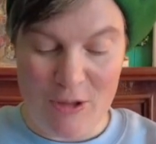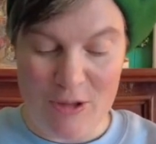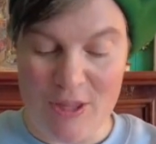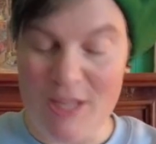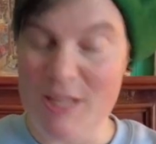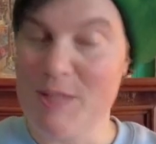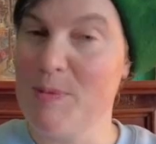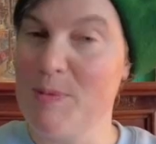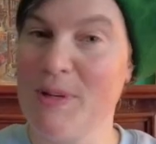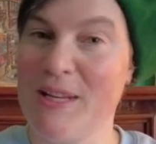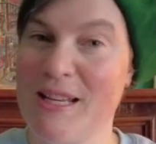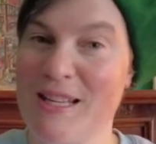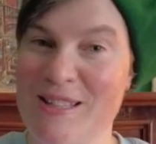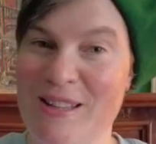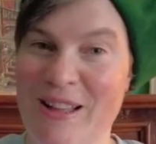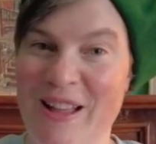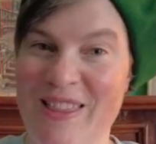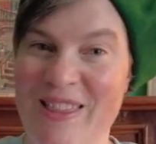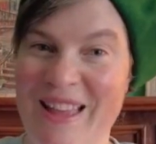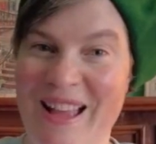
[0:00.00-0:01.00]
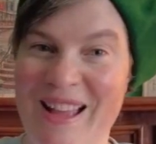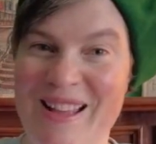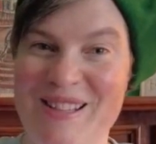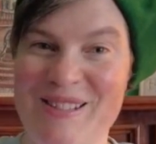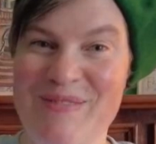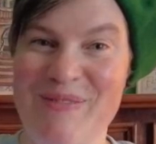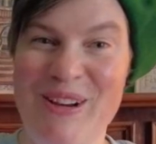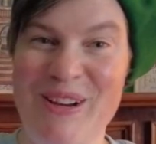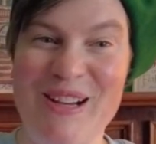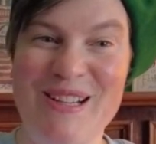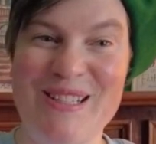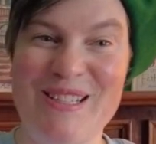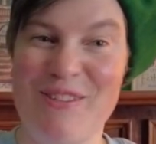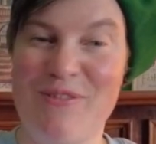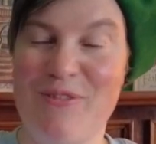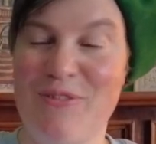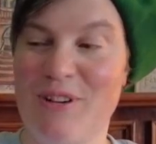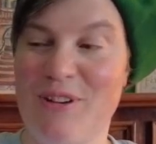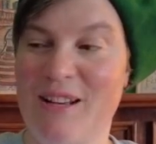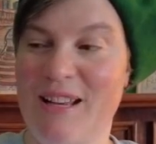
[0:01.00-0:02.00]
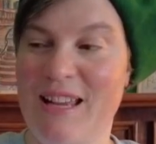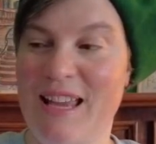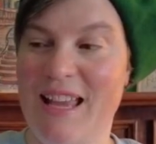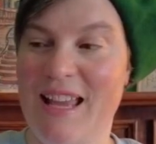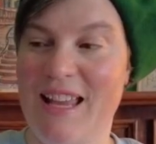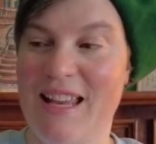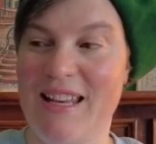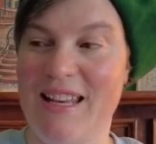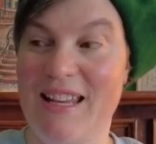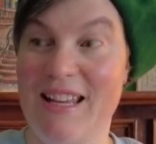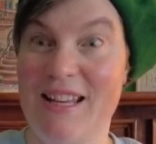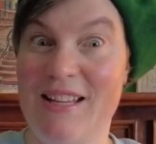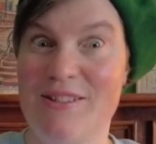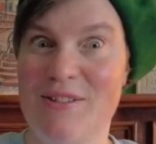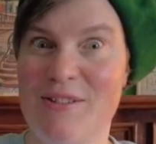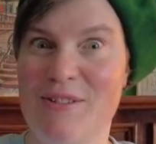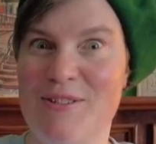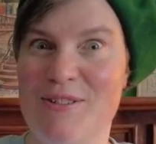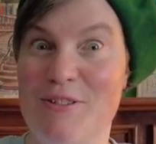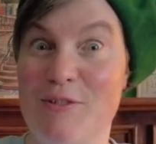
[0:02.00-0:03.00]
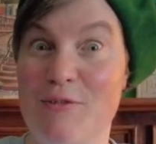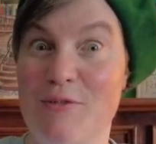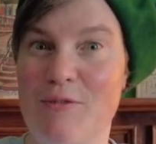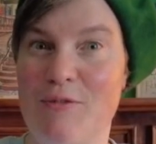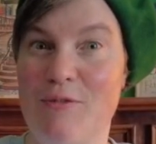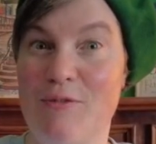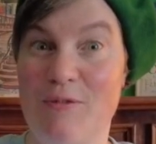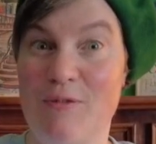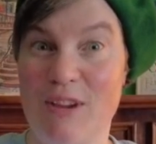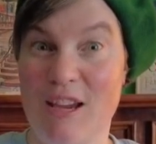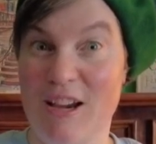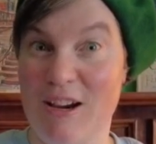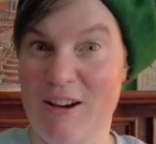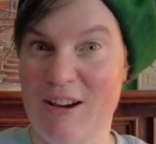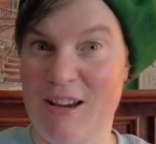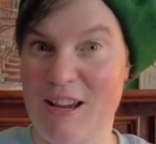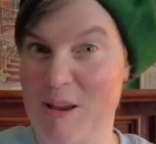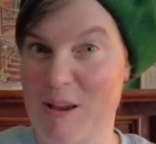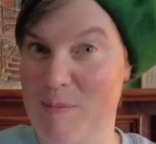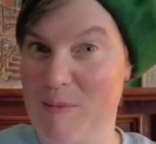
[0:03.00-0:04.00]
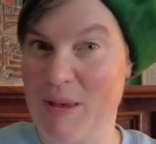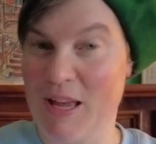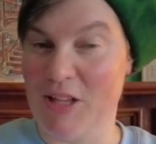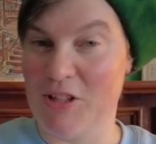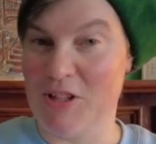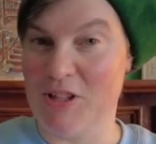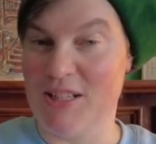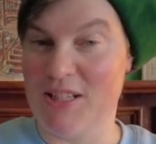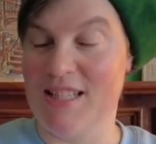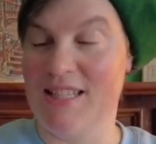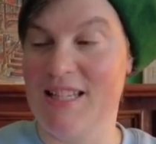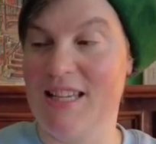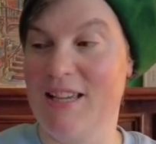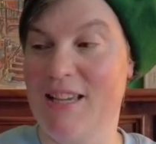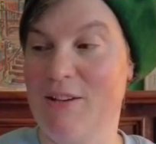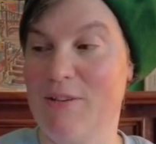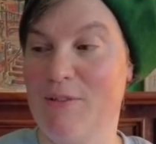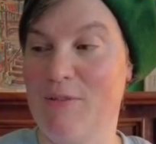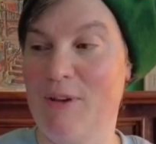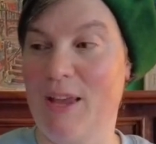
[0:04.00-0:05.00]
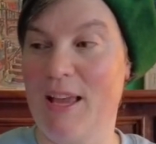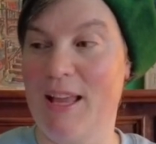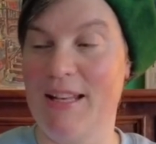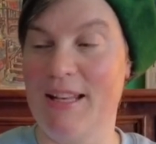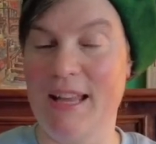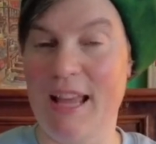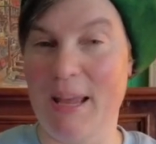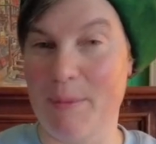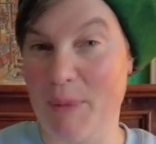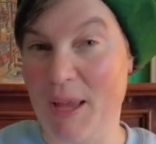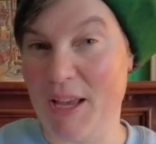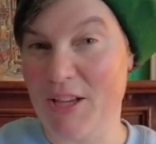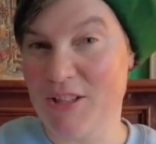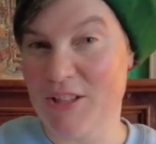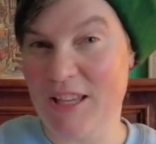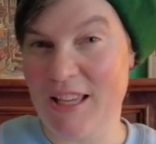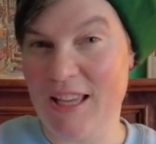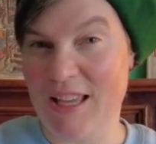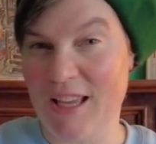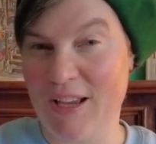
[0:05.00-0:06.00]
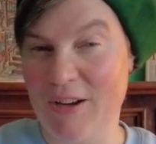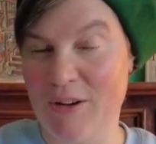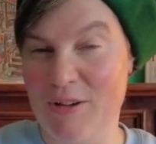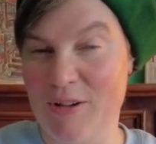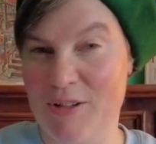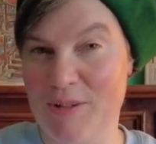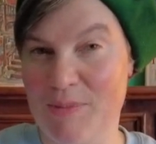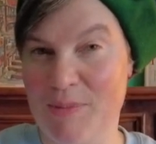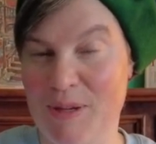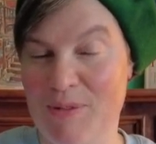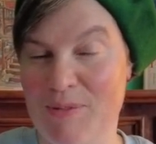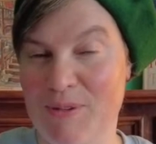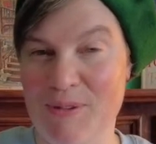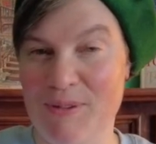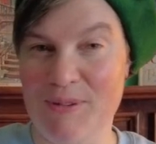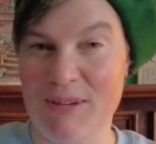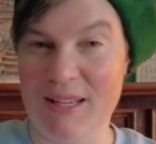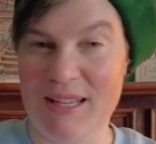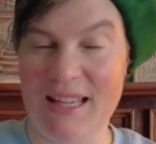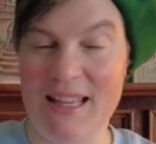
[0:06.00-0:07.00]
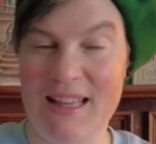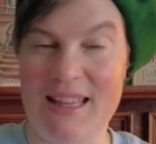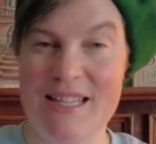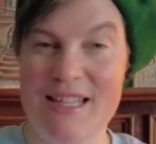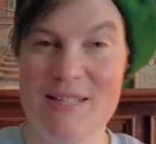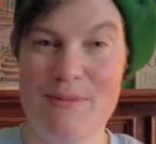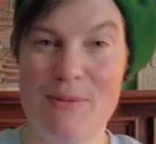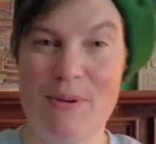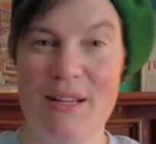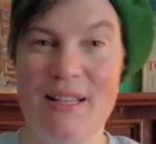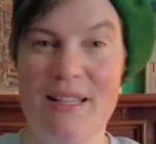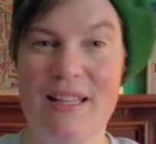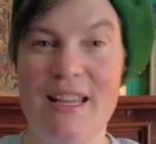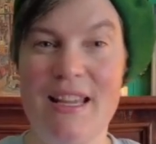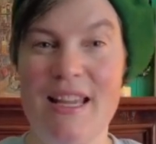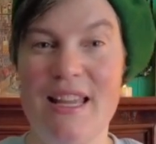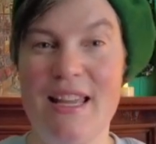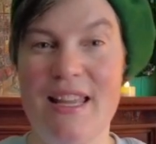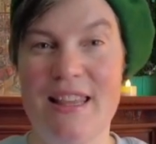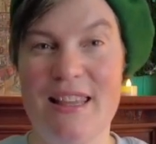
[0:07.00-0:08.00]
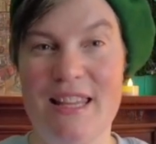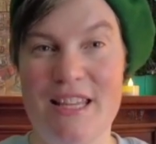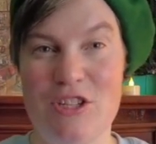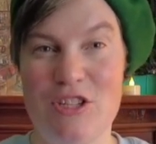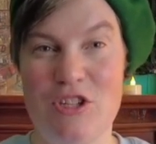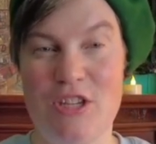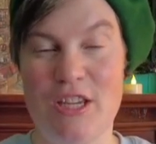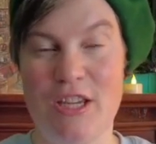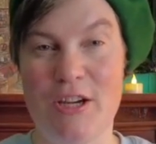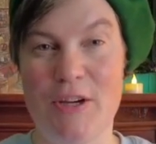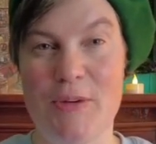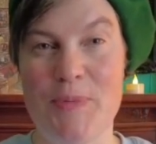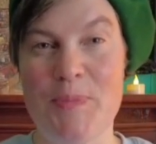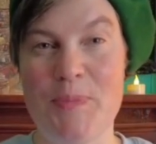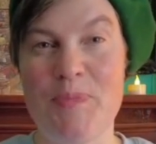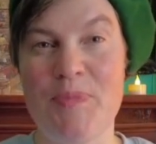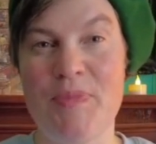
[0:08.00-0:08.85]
This one is not that. It's very different, and it is also very imaginative, and I'm actually going to be rereading this one this year.